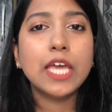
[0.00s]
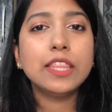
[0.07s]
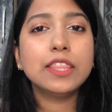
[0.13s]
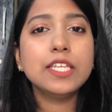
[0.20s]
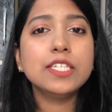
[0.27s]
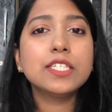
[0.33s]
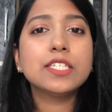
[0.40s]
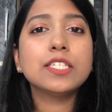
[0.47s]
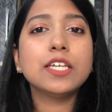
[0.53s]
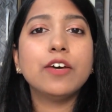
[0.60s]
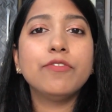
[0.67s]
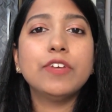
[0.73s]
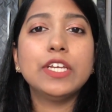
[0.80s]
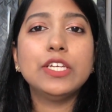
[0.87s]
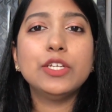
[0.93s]
In this
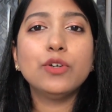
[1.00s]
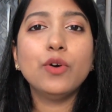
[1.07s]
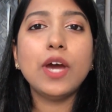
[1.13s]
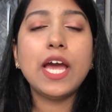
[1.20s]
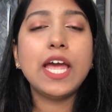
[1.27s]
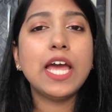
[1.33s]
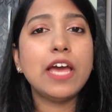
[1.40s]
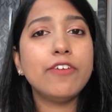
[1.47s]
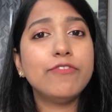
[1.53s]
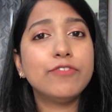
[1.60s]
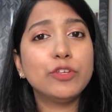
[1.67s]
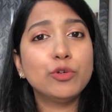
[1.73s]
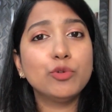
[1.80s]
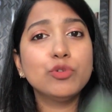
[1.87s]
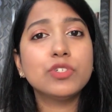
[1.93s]
video I
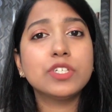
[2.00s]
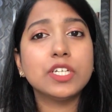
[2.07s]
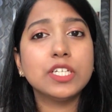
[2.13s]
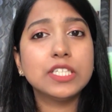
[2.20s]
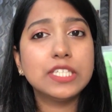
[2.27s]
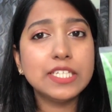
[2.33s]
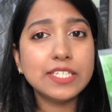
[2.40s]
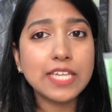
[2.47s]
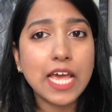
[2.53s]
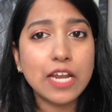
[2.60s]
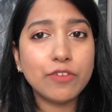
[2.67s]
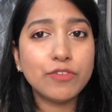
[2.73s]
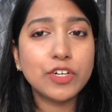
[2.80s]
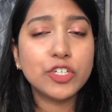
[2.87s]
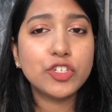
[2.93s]
have used this
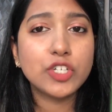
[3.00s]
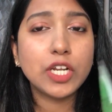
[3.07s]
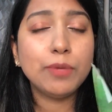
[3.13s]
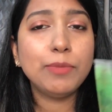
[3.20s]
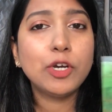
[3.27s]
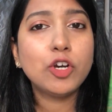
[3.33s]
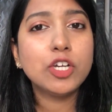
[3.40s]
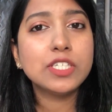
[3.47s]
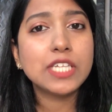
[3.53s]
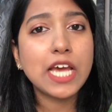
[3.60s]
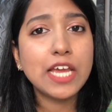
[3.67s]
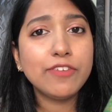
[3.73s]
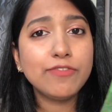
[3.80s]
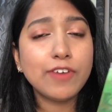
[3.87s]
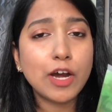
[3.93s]
aloe vera gel because
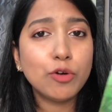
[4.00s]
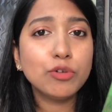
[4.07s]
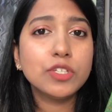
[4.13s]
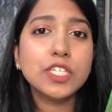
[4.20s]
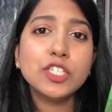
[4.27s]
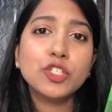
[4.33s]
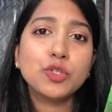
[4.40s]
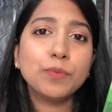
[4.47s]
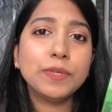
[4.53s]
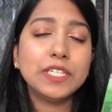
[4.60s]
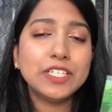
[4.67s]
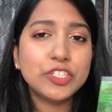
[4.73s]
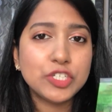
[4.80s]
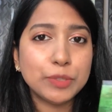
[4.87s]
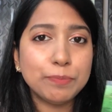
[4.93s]
I found this to be
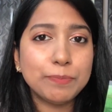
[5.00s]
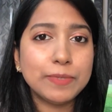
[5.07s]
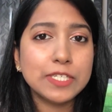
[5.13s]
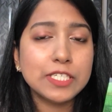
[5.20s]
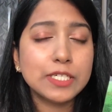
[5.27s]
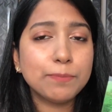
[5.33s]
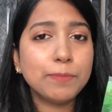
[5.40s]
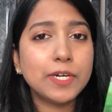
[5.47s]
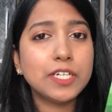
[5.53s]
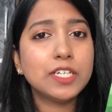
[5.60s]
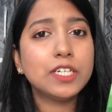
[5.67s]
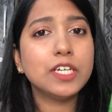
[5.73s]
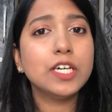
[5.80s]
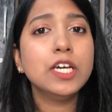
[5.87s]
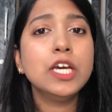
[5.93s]
the cheapest, but
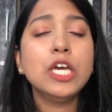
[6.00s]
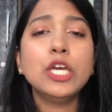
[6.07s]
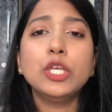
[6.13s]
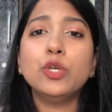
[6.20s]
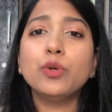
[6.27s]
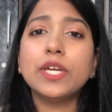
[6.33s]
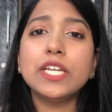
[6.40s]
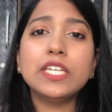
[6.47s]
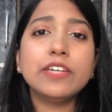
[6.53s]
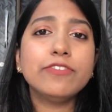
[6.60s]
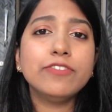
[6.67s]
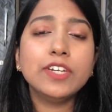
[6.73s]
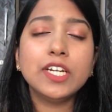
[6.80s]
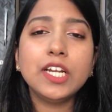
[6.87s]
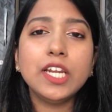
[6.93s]
you can
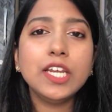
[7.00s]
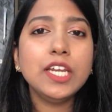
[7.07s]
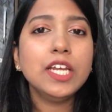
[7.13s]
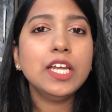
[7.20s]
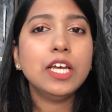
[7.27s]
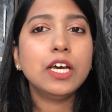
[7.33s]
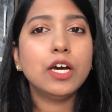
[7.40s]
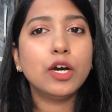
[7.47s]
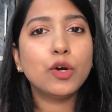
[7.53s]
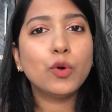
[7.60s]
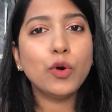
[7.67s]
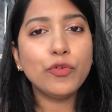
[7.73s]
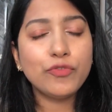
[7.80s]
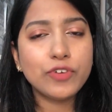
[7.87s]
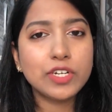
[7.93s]
definitely
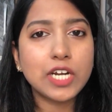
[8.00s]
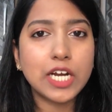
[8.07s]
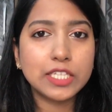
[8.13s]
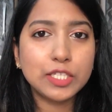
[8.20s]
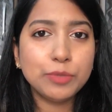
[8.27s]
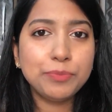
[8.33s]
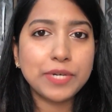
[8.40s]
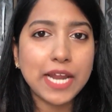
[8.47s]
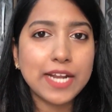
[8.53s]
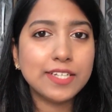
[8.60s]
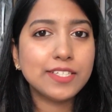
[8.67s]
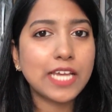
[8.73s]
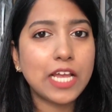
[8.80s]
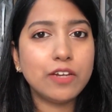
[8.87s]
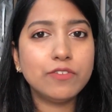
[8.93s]
go for other
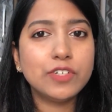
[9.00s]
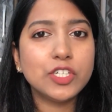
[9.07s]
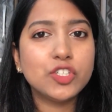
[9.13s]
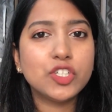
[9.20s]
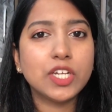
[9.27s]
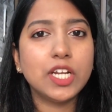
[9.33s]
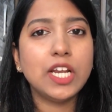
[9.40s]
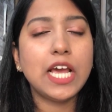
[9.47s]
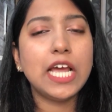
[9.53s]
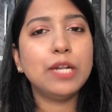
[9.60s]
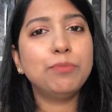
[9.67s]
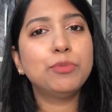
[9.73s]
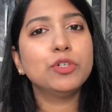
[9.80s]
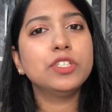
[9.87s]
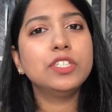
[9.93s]
brands aloe vera gel.
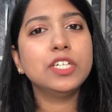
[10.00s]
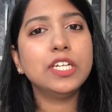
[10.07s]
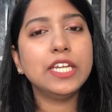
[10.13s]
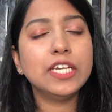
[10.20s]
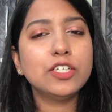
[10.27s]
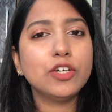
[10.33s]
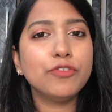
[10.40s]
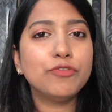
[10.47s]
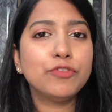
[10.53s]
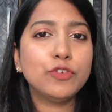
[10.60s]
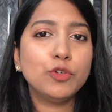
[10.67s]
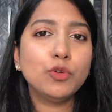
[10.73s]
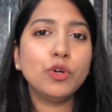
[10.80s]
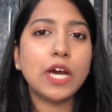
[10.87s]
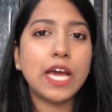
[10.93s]
I'll put the link of
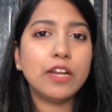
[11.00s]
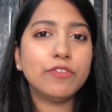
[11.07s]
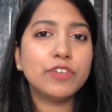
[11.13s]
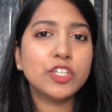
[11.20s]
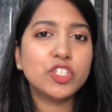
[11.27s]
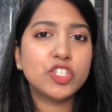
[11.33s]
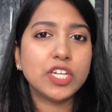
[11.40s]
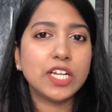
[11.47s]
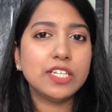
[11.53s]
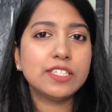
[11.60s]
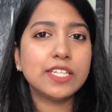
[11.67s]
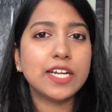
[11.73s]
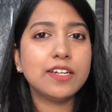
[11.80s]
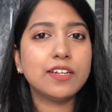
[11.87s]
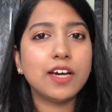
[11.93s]
few aloe vera
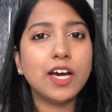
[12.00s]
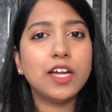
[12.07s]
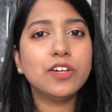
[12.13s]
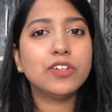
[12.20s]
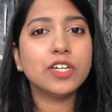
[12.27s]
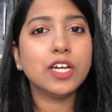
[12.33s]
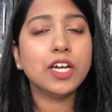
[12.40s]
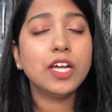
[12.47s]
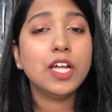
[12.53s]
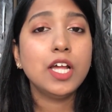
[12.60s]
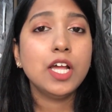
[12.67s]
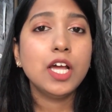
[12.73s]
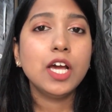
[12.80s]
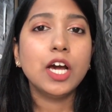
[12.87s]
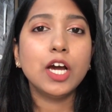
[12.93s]
gels that
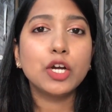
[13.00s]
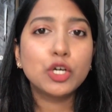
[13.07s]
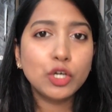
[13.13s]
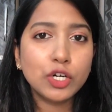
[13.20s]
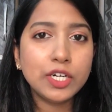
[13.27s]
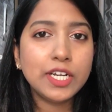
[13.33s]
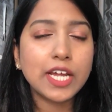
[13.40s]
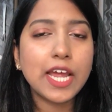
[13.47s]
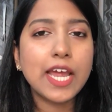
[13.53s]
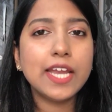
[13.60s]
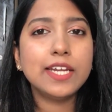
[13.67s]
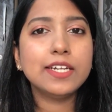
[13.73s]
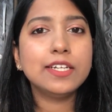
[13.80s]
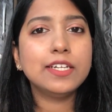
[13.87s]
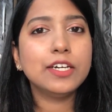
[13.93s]
are good,
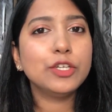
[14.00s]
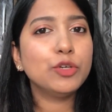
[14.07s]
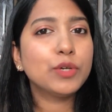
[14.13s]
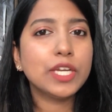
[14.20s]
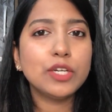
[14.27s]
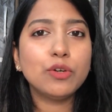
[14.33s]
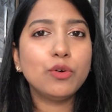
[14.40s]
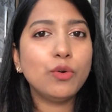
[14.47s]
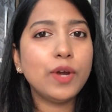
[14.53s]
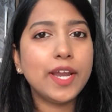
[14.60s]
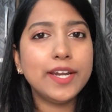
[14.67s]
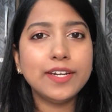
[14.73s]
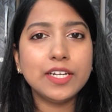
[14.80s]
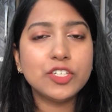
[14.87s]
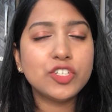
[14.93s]
and you can go
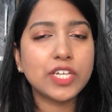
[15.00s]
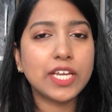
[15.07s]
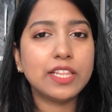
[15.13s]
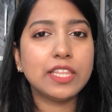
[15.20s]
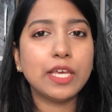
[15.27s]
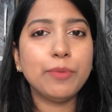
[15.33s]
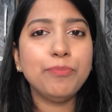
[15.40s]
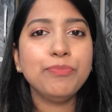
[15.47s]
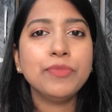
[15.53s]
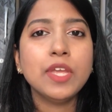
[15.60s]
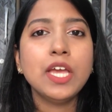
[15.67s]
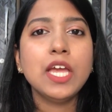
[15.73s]
and check them.